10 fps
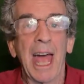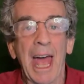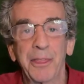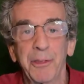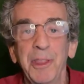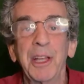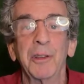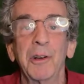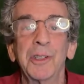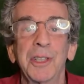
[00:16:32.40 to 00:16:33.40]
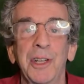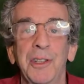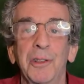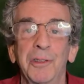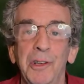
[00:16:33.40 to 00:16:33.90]
And through the illusion
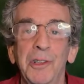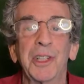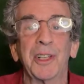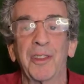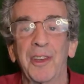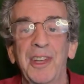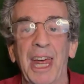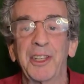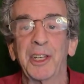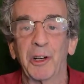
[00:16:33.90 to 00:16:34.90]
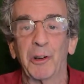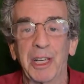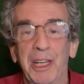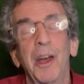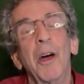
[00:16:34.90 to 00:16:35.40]
and delusion and the
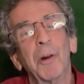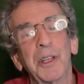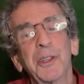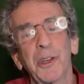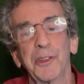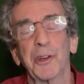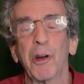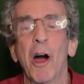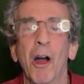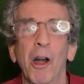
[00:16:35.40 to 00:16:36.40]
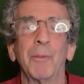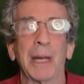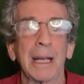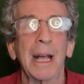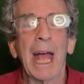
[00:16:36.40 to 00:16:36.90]
Saturnian, which is also
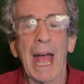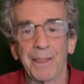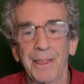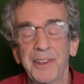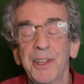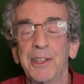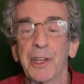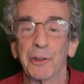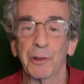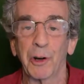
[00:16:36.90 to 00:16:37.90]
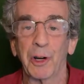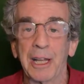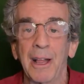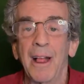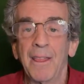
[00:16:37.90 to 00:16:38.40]
karmic, and lessons and
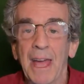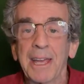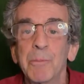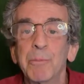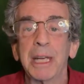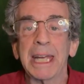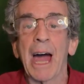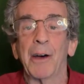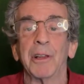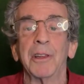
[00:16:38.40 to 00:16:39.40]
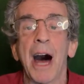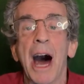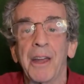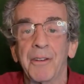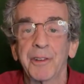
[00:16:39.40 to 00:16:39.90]
learning, that can bring out a
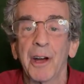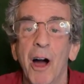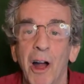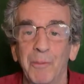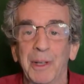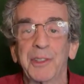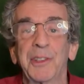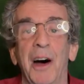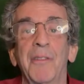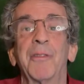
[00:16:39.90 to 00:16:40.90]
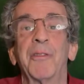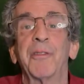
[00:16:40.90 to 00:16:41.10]
lot of karmic stuff